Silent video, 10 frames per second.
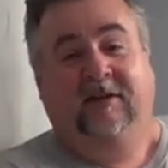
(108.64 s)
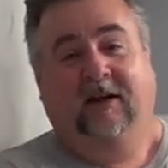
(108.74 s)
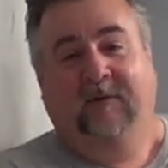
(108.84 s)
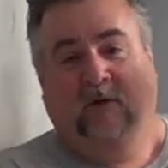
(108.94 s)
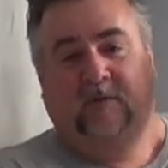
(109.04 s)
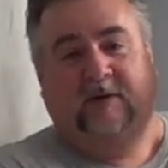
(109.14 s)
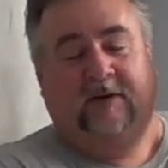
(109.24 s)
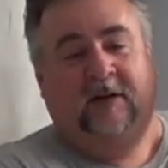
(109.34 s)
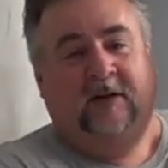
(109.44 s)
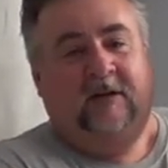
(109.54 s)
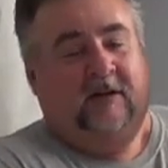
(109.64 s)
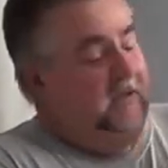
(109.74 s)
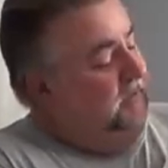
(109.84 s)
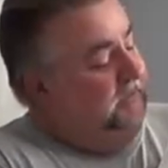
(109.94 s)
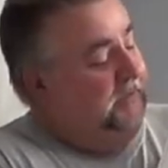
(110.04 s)
I'm hoping that,
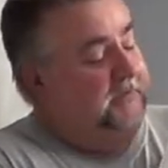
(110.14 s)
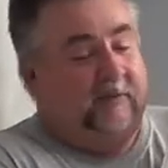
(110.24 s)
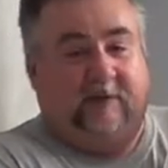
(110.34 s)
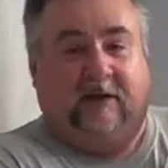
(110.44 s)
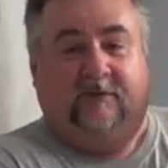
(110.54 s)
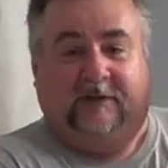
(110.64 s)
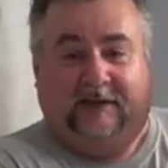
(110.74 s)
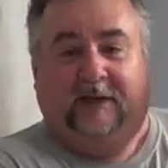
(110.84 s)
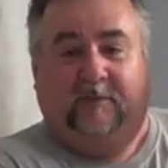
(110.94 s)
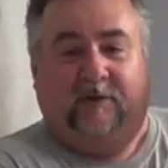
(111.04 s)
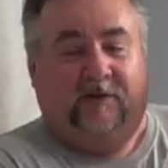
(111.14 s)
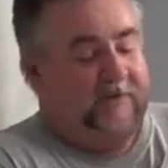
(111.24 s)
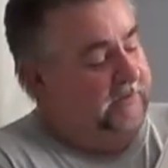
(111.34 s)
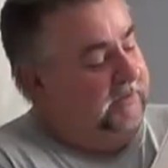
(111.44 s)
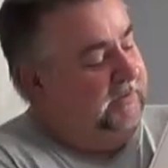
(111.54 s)
since I'm kind of a data
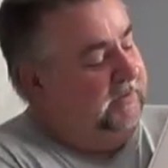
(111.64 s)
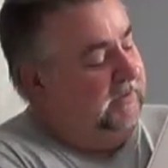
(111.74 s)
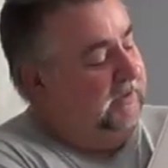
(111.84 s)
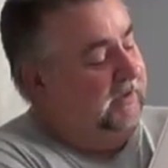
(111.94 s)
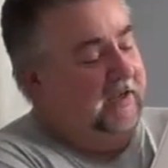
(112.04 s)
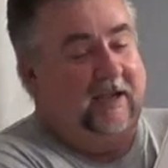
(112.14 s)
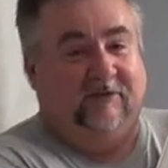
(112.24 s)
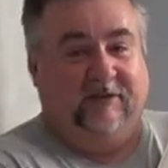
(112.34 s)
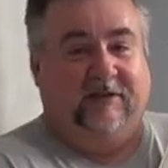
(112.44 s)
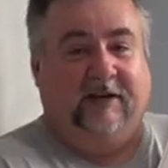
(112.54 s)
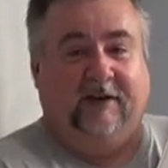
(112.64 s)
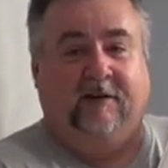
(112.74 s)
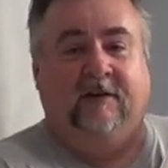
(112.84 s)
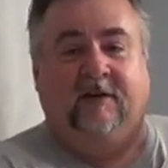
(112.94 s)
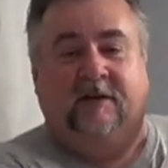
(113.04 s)
person, having the
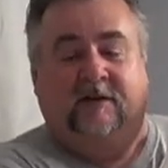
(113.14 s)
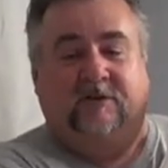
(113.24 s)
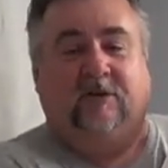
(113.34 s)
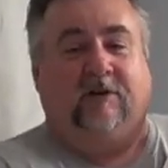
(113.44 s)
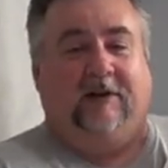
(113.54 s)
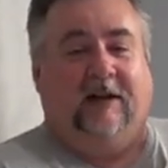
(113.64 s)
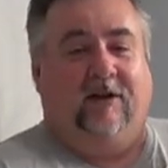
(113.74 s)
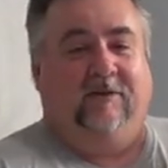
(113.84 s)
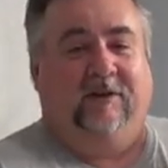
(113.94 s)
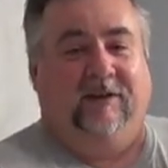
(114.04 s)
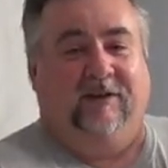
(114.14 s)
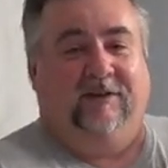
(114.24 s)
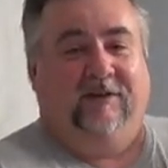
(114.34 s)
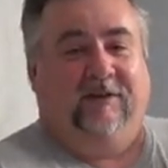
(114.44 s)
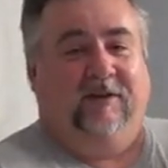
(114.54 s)
data charted out
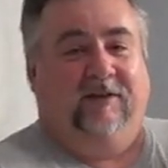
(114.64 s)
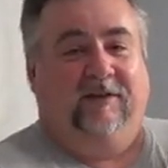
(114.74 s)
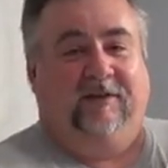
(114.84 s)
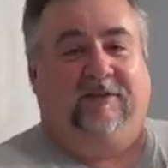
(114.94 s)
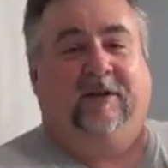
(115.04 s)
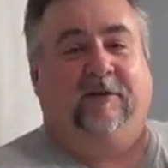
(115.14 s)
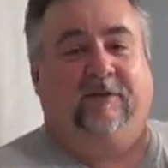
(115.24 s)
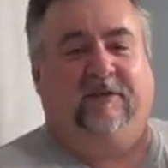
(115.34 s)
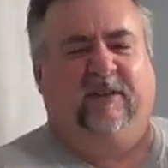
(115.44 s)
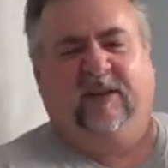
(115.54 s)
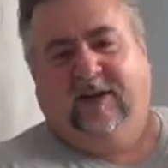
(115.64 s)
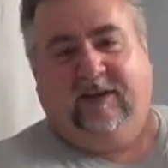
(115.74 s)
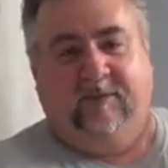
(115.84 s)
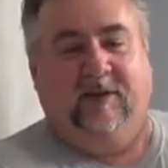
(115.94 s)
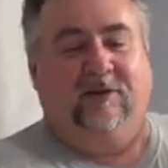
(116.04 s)
and etc. is going to kind
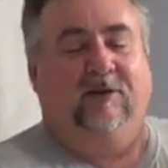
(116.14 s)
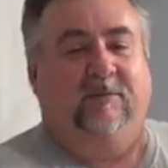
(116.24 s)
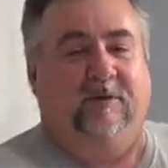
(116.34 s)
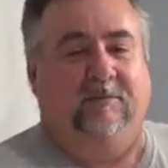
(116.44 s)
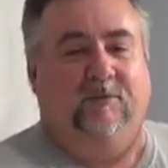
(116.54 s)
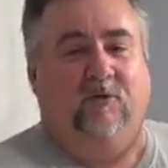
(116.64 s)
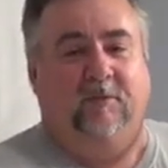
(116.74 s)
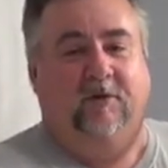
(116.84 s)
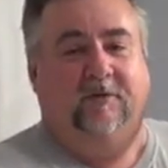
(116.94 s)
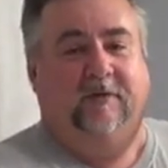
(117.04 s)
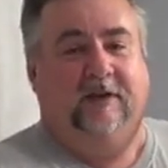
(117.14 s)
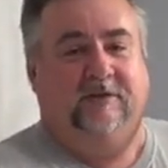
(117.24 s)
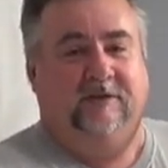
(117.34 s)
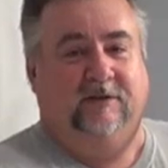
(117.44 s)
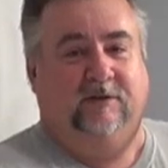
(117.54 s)
of give me a little bit more
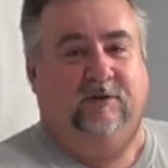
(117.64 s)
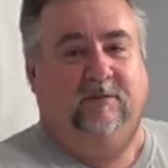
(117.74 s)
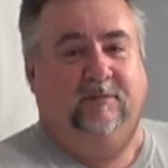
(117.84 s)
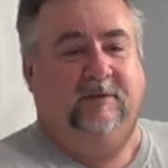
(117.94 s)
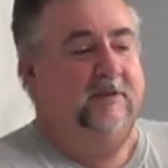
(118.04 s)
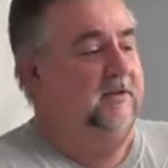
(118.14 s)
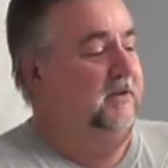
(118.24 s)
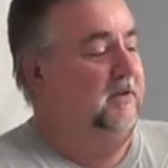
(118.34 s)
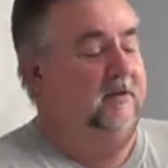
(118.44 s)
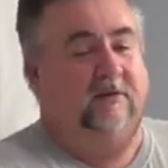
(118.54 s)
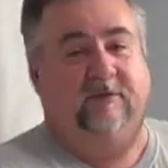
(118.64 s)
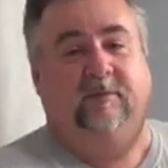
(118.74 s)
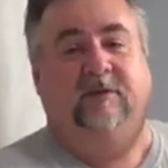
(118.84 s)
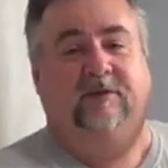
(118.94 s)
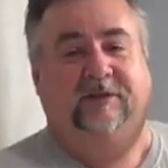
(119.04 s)
motivation, a little bit of
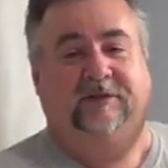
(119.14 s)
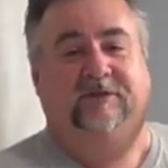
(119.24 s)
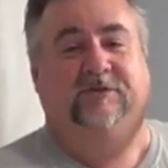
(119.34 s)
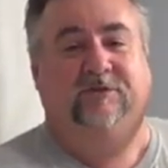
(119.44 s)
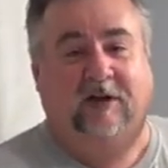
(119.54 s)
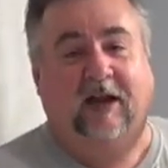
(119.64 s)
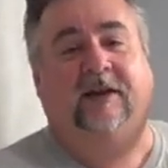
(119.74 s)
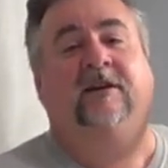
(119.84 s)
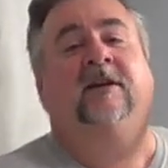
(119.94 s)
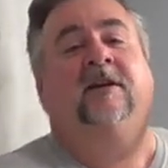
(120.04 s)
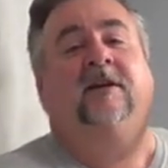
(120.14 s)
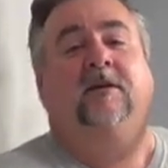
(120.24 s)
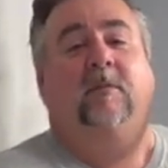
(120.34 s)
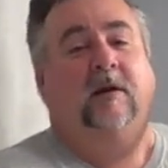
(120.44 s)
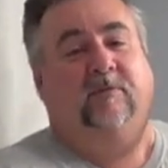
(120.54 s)
an ability to track
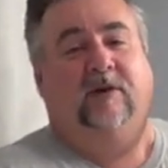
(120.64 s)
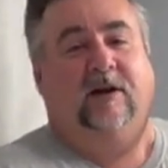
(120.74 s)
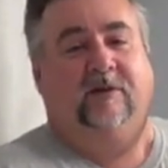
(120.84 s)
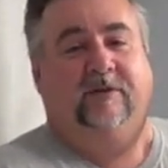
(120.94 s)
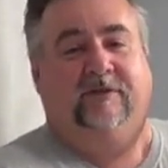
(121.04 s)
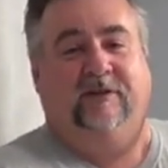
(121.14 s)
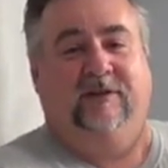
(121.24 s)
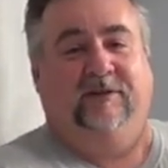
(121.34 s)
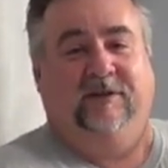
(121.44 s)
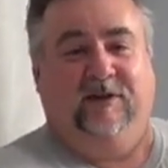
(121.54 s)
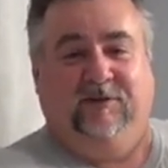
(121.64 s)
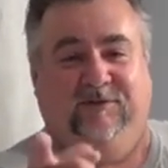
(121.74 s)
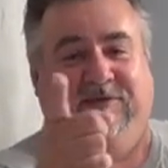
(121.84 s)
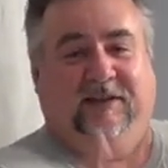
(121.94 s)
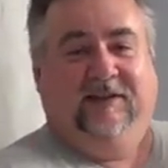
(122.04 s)
my progress and
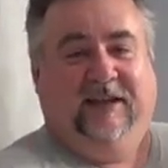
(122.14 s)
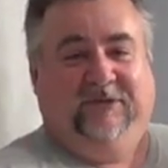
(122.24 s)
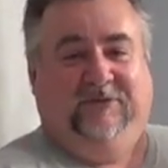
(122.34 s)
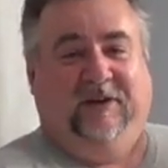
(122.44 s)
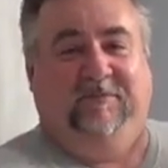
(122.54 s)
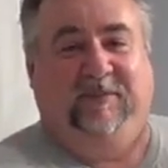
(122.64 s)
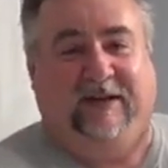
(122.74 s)
lose that last 5